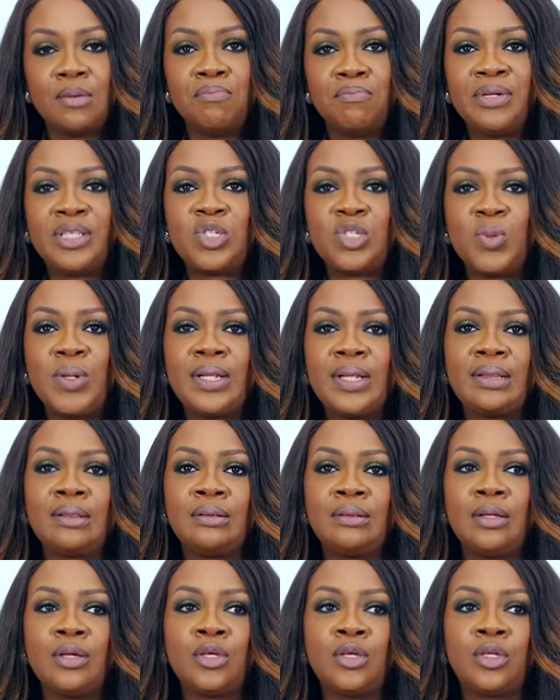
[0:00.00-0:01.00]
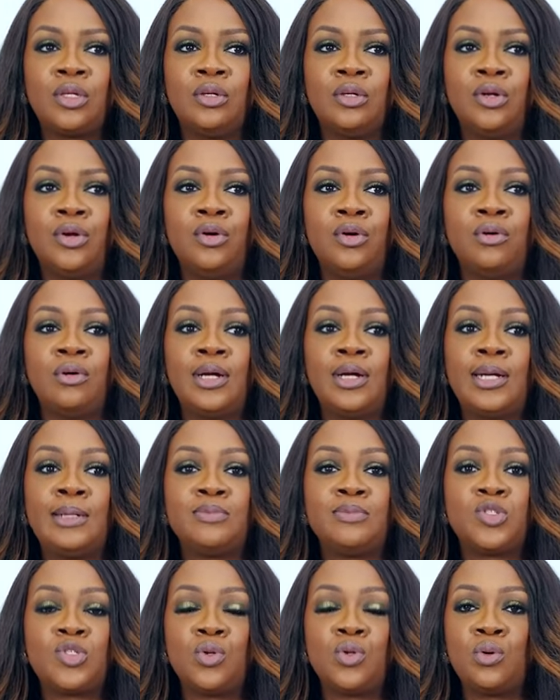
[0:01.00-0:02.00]
between you know um,
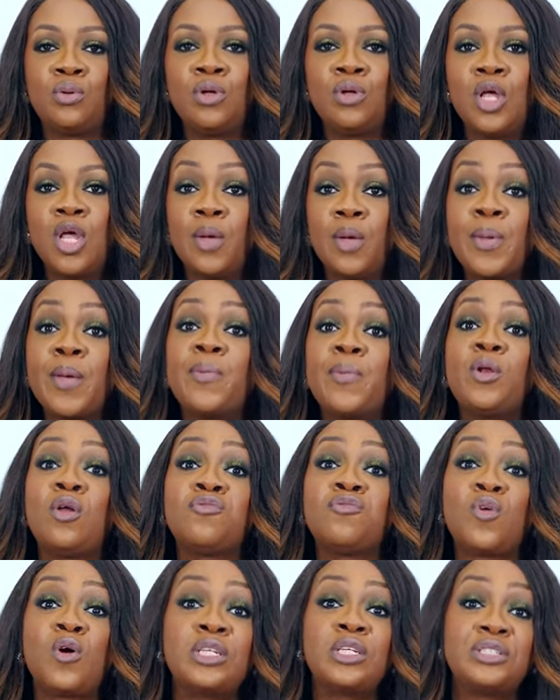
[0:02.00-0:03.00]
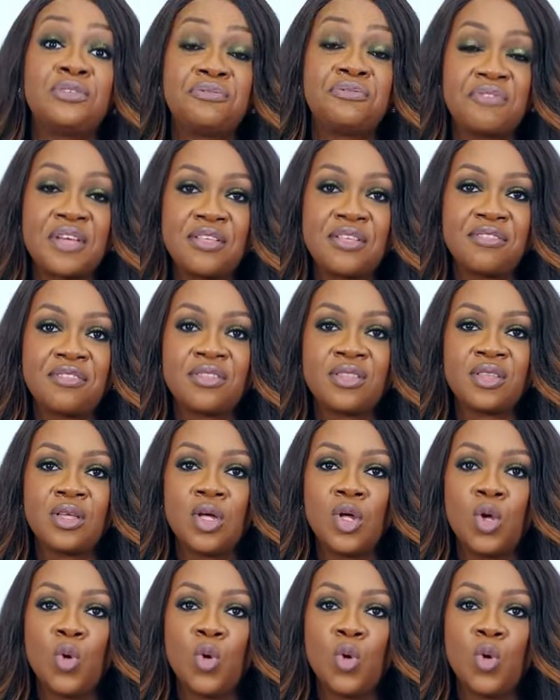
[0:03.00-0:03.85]
so people of other faith